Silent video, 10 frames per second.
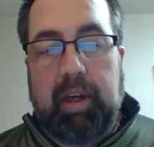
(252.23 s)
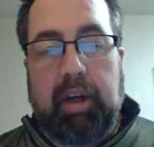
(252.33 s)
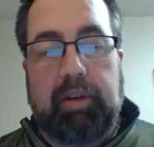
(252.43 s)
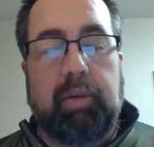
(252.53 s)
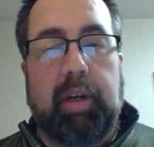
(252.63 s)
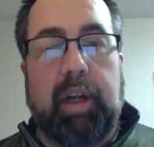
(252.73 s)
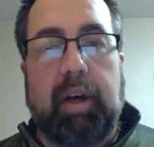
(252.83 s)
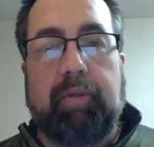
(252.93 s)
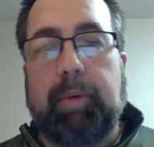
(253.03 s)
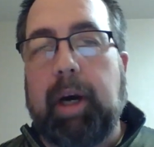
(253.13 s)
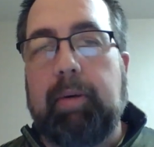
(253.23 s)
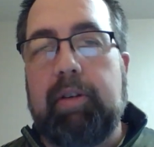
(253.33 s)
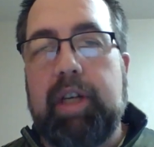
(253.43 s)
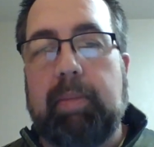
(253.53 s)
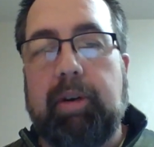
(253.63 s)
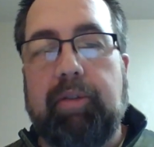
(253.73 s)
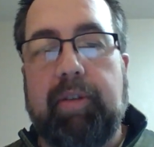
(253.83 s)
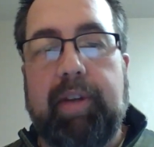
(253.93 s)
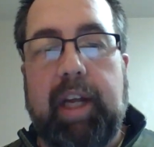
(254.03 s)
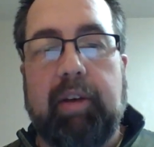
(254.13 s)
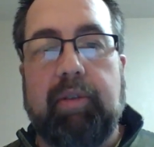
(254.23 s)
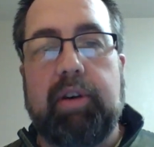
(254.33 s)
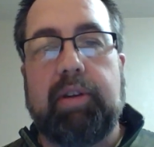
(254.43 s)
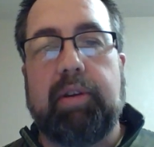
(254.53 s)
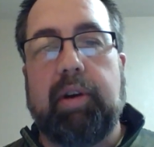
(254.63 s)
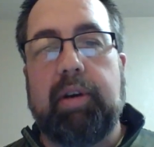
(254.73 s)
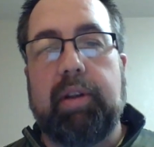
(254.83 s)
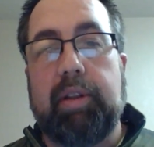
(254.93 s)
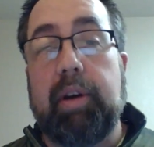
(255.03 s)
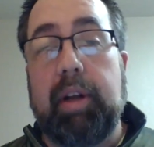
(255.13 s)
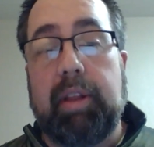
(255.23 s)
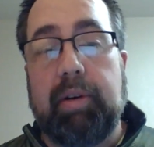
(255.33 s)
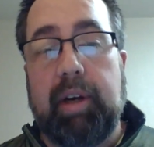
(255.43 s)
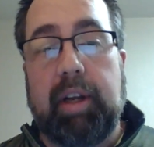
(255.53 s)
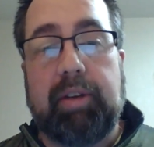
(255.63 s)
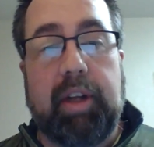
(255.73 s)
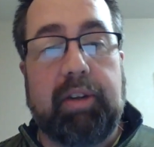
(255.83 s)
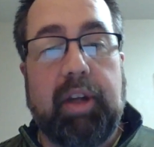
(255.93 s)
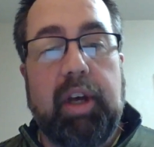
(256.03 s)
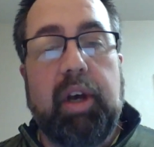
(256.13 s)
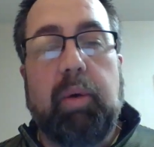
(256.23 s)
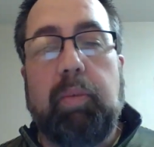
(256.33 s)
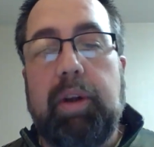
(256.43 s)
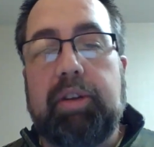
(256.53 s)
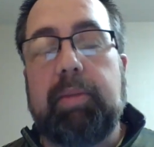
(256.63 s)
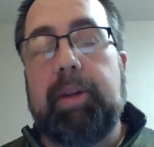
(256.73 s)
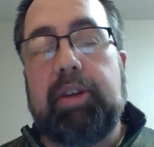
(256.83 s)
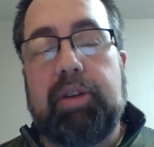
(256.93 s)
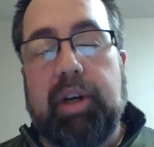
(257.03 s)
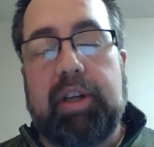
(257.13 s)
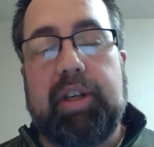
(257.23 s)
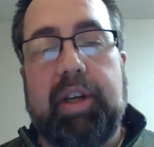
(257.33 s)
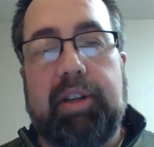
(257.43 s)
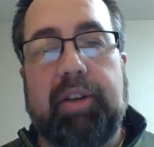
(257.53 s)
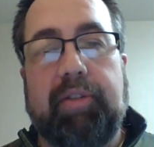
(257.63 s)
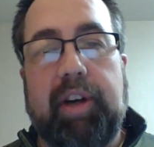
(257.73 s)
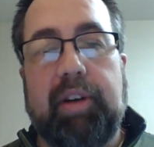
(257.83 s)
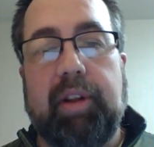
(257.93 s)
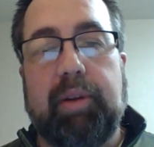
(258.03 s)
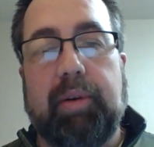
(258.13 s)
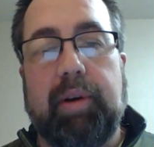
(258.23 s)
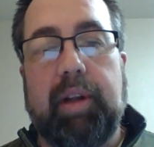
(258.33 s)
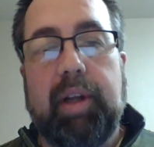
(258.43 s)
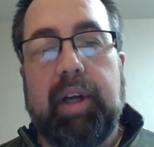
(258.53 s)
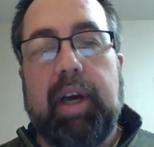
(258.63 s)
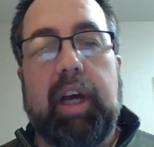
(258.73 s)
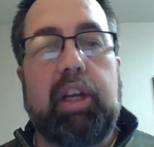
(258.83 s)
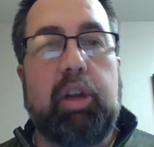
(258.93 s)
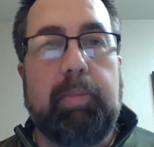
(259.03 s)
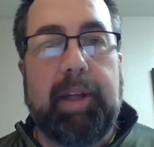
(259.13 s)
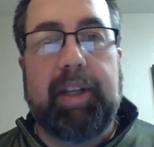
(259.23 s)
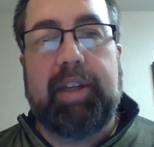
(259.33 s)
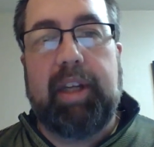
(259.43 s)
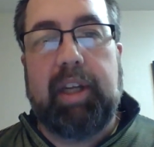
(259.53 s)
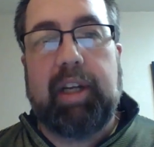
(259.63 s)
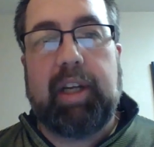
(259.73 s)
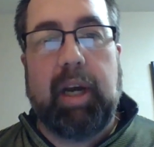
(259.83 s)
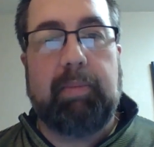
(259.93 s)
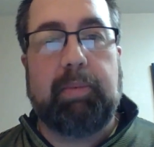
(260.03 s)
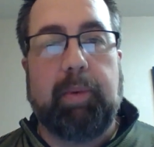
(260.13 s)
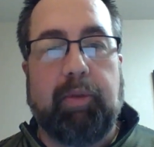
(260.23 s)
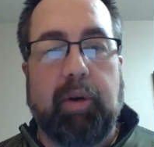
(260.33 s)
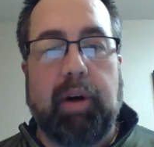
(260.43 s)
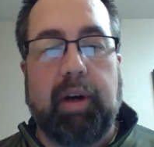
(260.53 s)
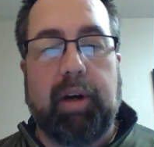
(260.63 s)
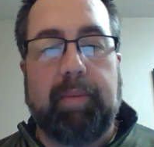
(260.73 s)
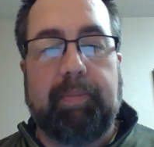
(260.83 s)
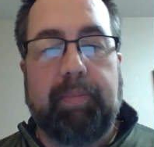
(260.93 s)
Also in uh, Proverbs chapter 15, verse 33, it says, Wisdom instruction is to fear the Lord, and humility comes before honor.